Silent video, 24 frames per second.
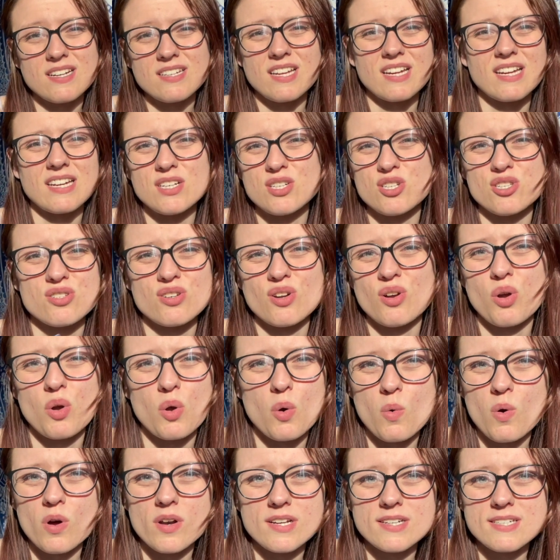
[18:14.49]
Like, it doesn't
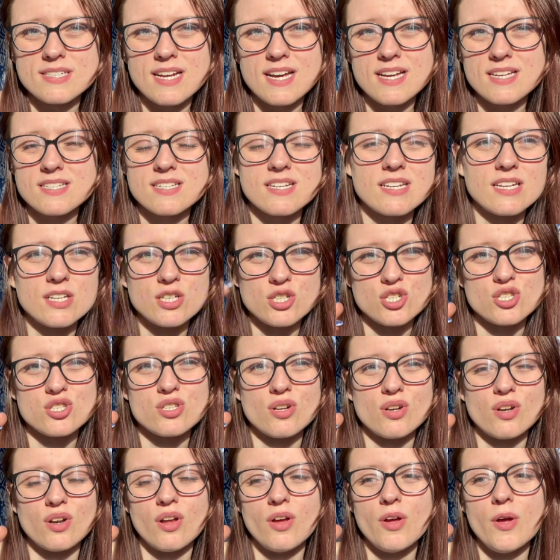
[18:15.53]
go on a desk and it
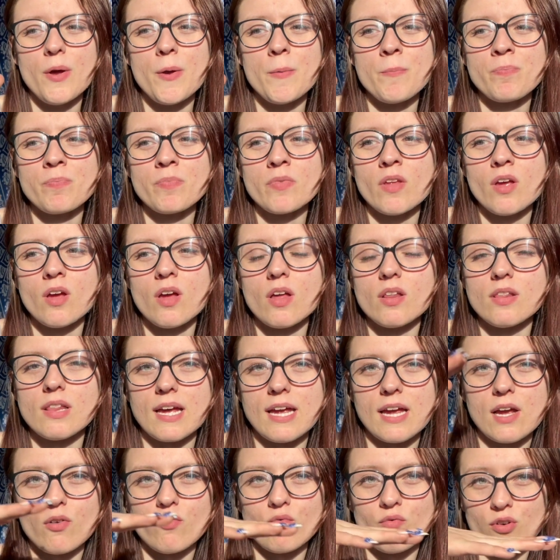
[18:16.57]
doesn't
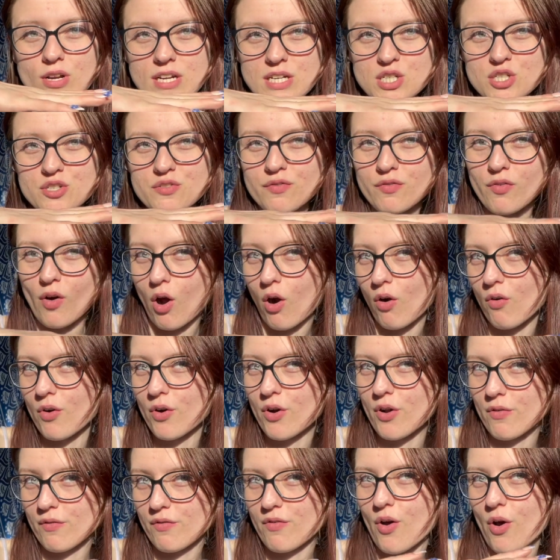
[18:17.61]
like reach far
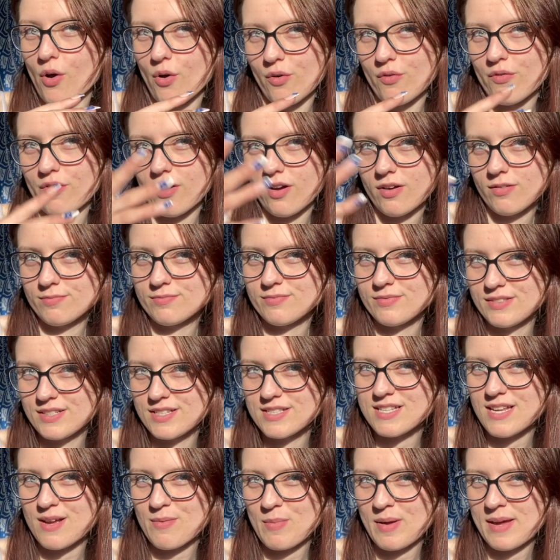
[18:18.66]
enough over. Does
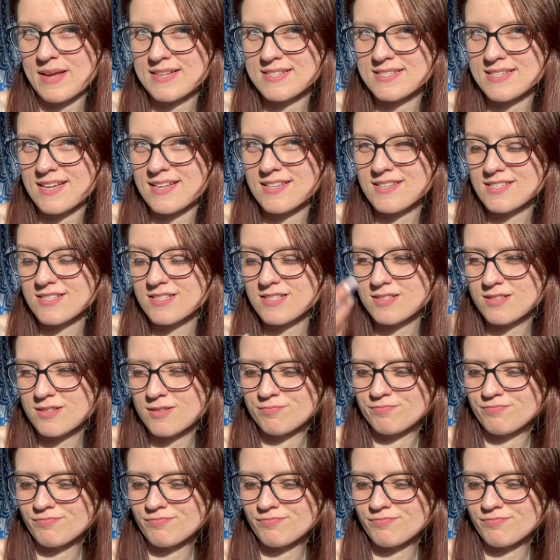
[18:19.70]
that make sense?